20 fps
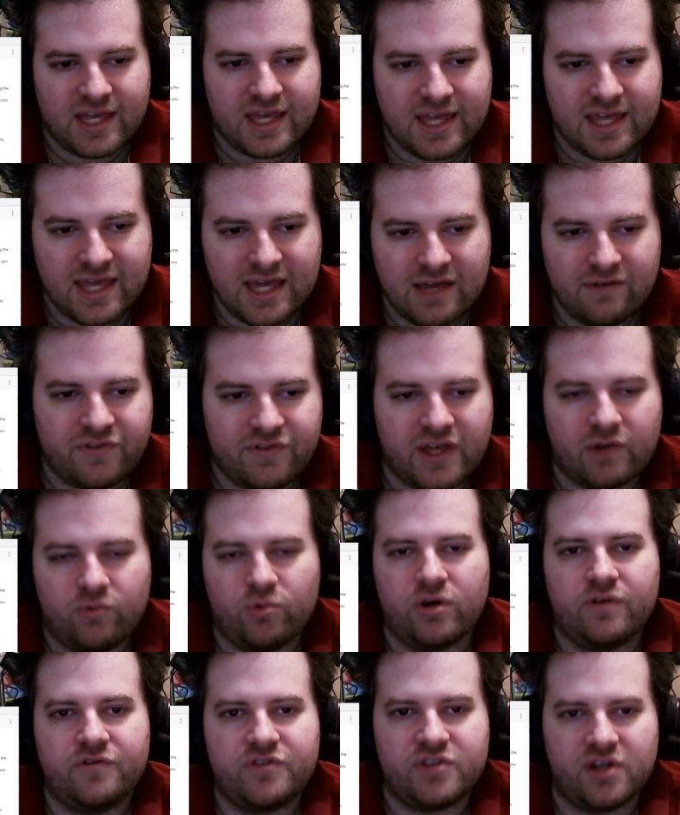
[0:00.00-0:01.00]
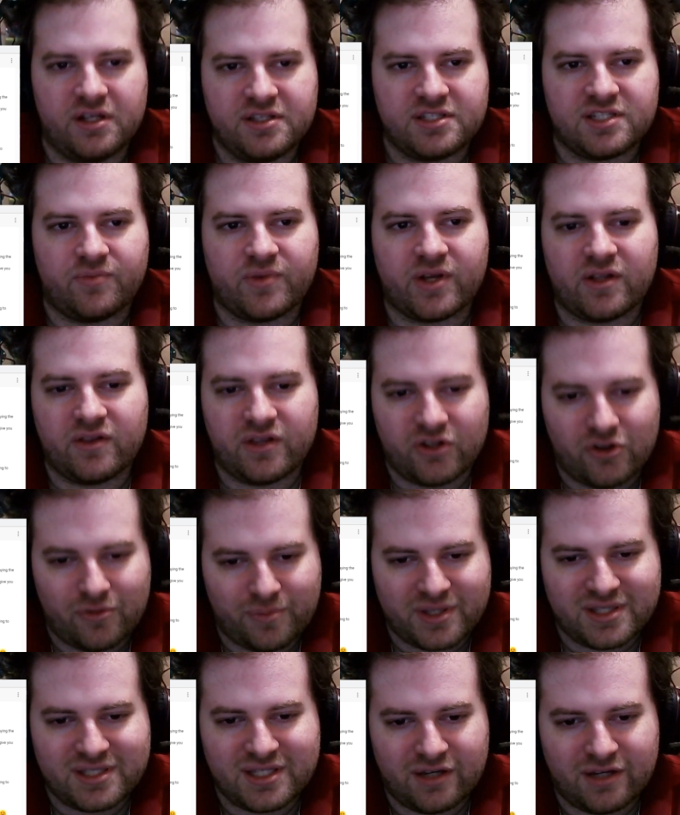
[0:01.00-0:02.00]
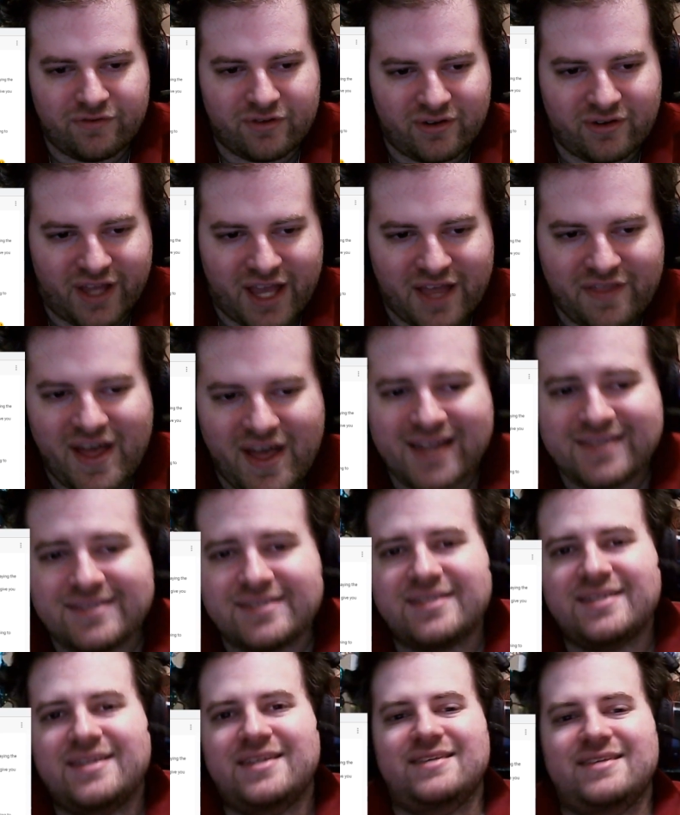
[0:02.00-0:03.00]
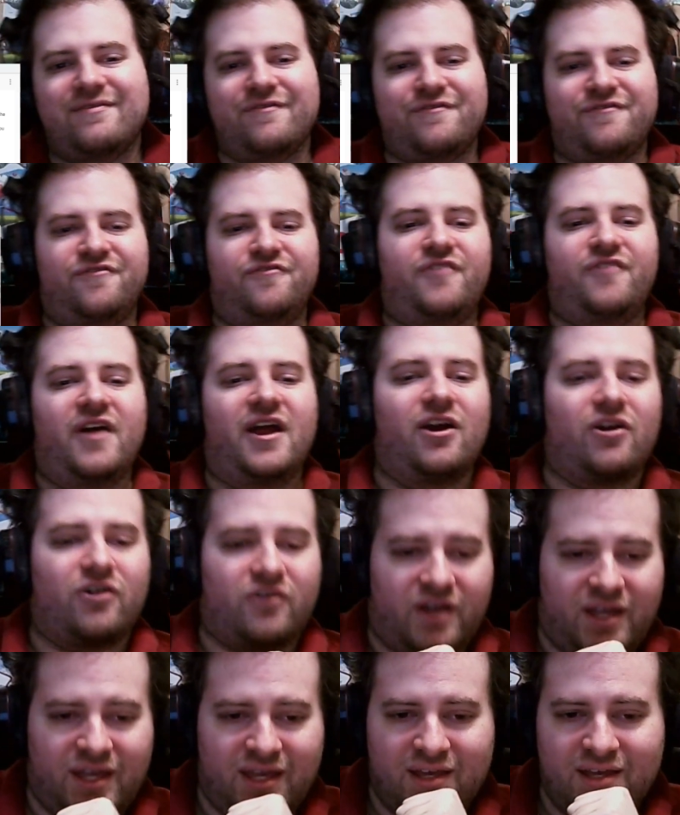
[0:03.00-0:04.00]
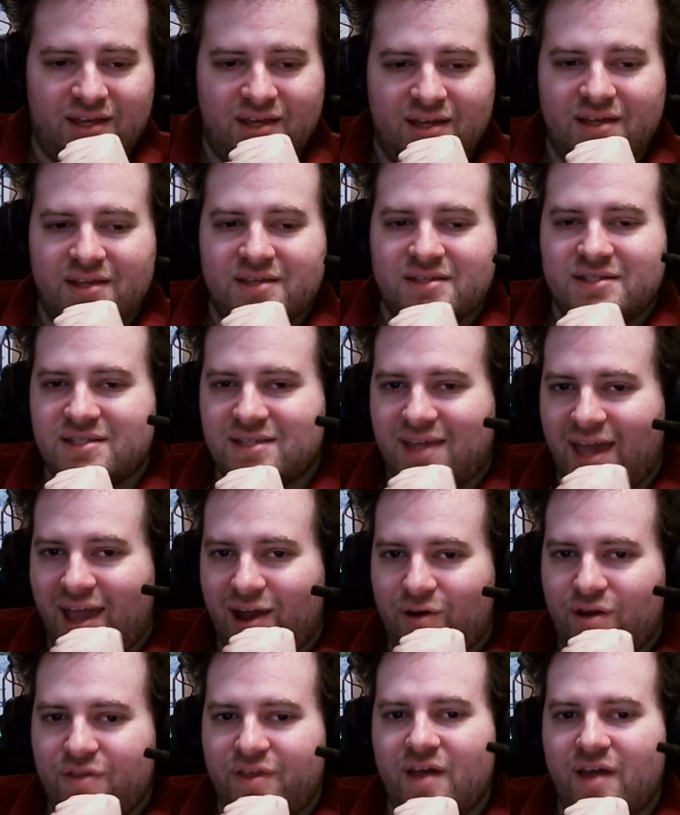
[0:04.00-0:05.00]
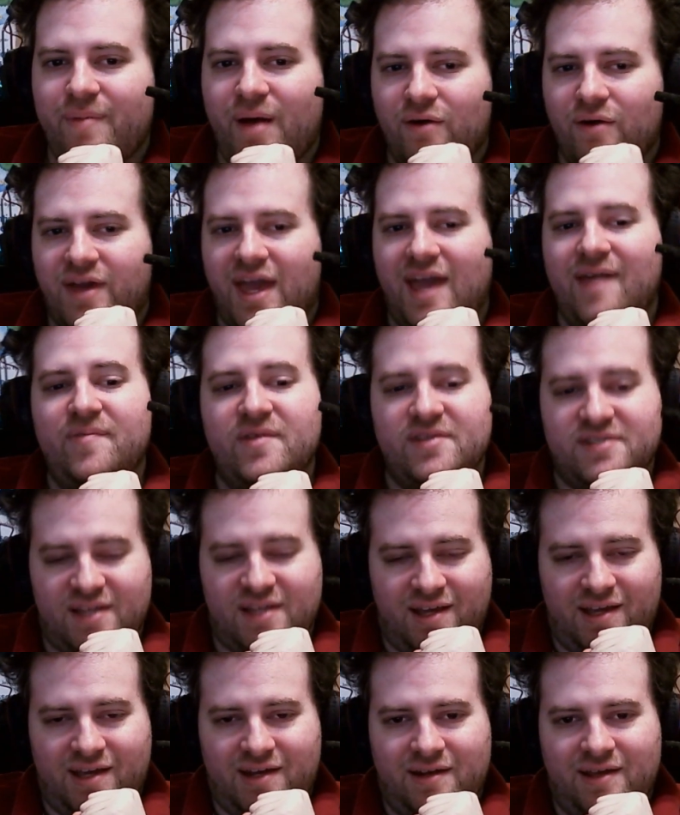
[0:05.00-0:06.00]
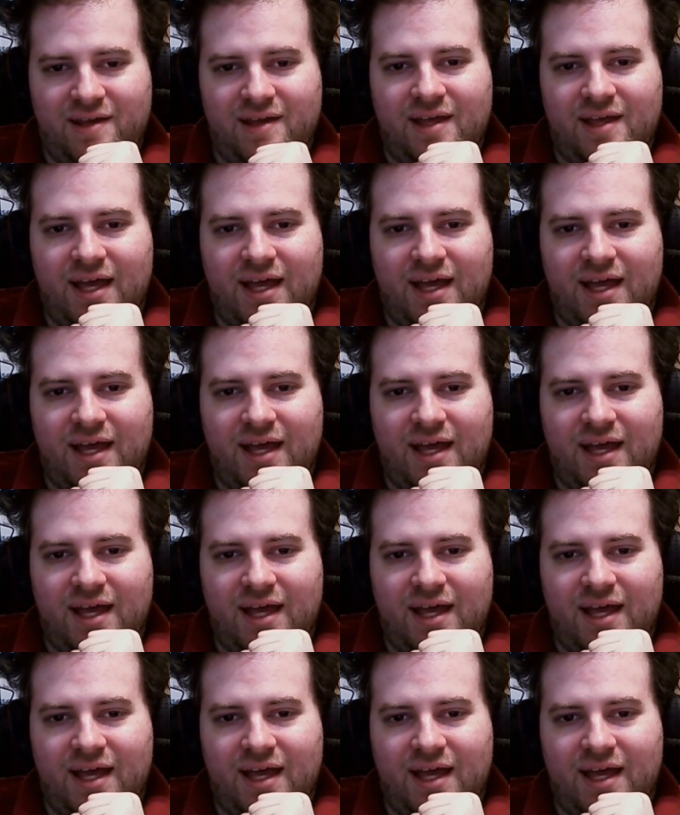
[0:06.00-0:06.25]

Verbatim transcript: if they would have done something a little bit differently. And that's the very scary thing about game design.